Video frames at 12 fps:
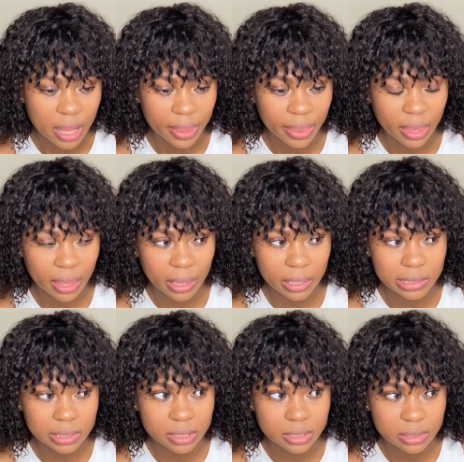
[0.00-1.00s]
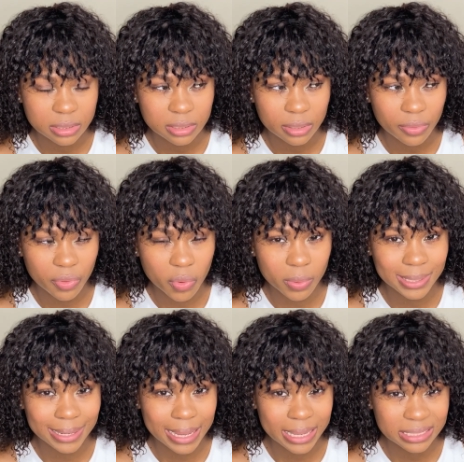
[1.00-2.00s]
and they were
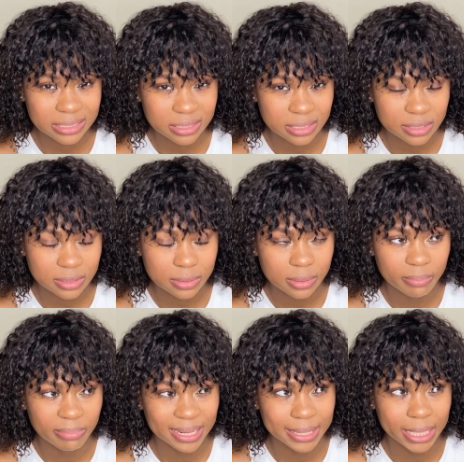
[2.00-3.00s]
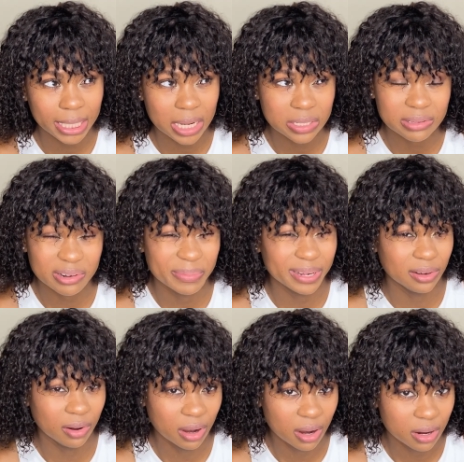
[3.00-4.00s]
light, but they lasted a bit
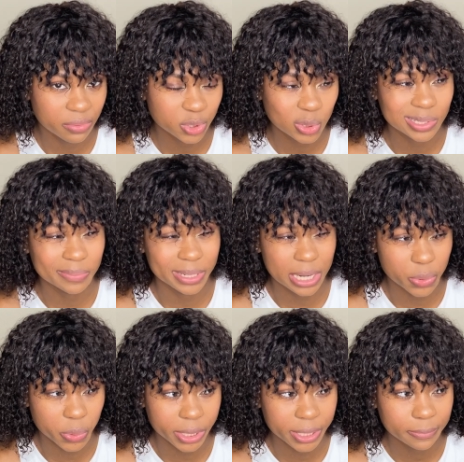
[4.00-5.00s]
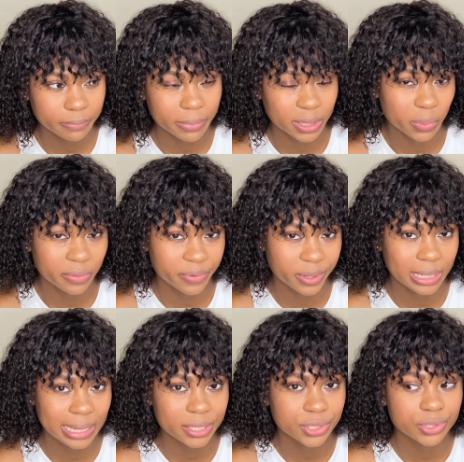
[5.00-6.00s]
longer, which was a bit annoying, but they were very
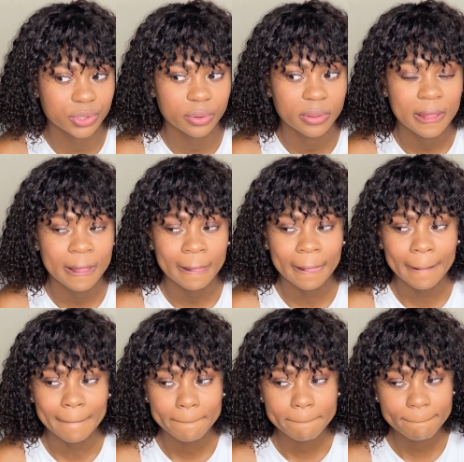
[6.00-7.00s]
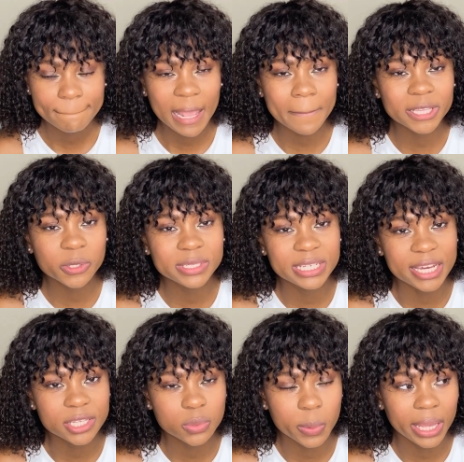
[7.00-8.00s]
light. So but there were
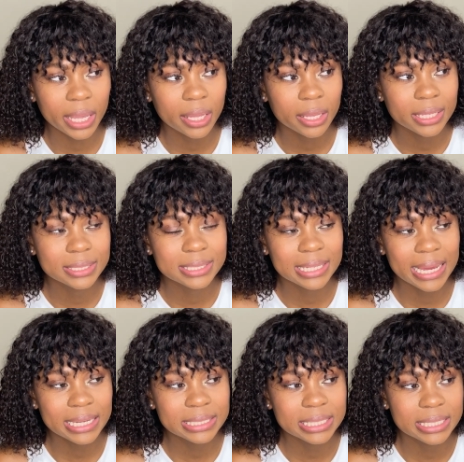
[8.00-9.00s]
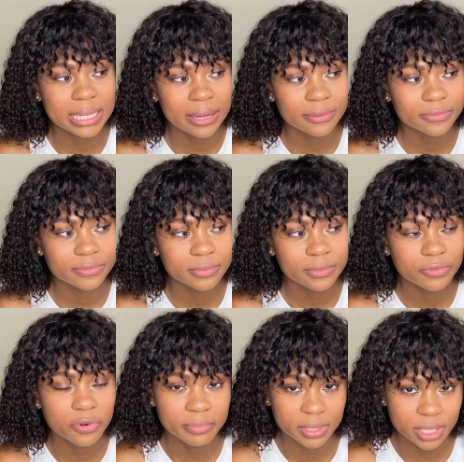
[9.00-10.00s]
days where it's light enough
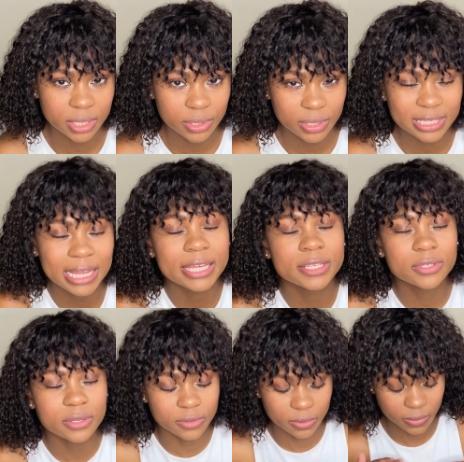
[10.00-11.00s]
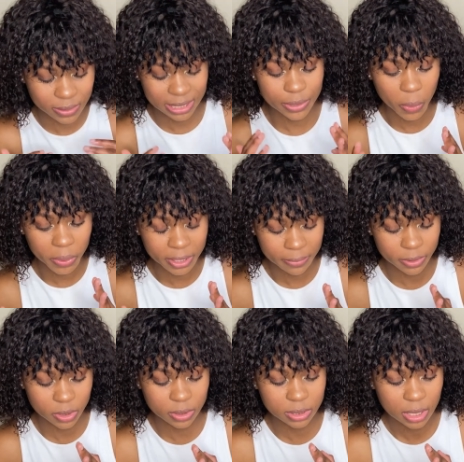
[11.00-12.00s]
for me. It's like it was annoying
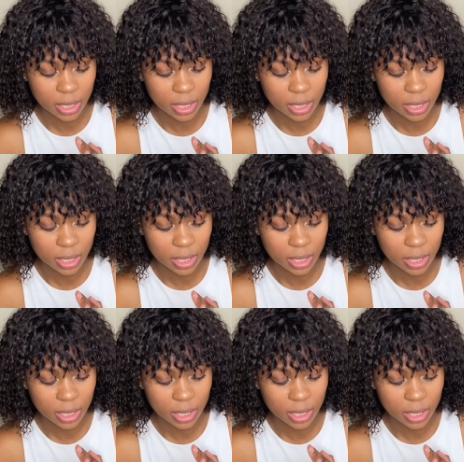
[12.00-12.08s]
because